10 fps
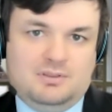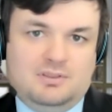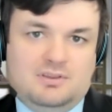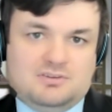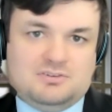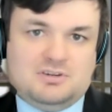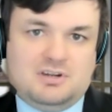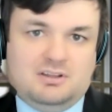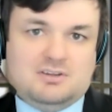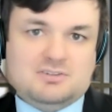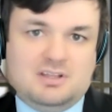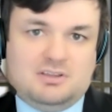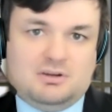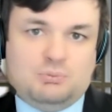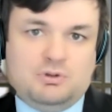This is telling us that
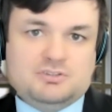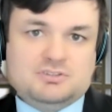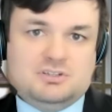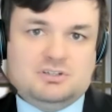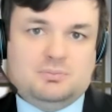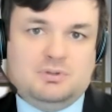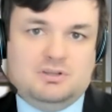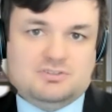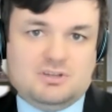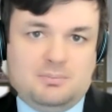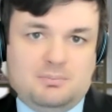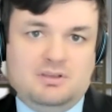there will still be some